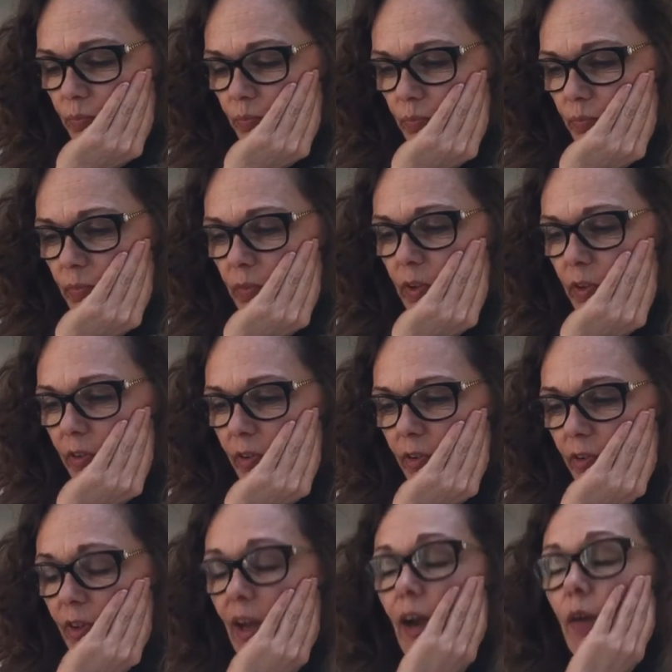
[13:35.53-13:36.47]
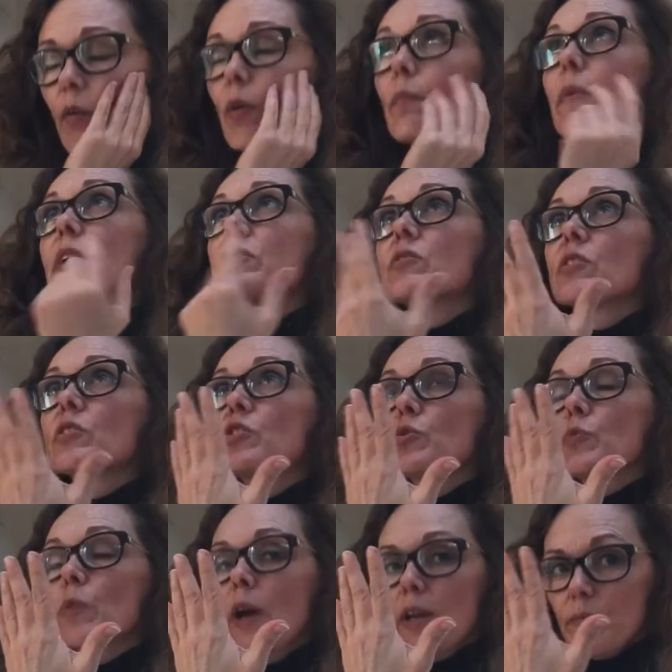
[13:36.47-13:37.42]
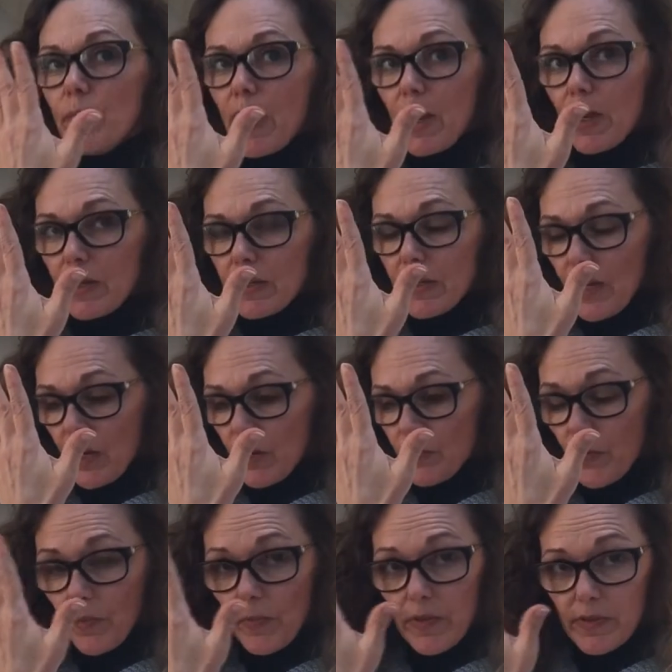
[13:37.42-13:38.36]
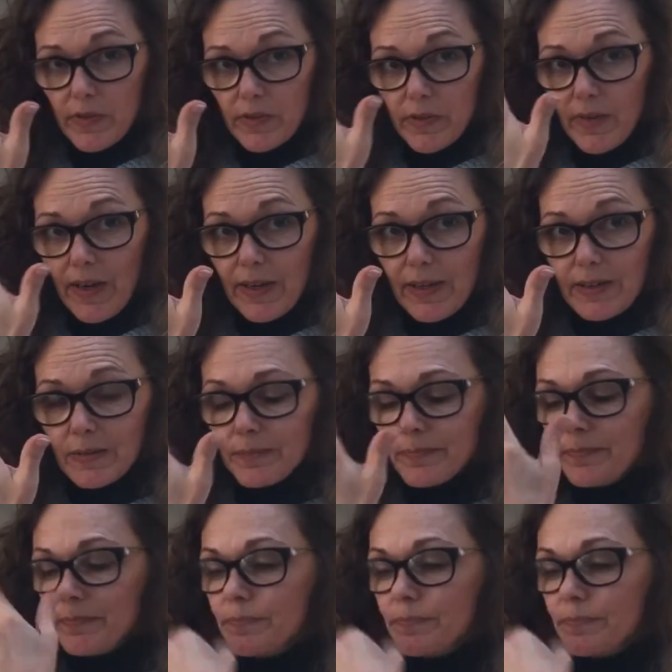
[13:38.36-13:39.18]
This is our message right now from the divine.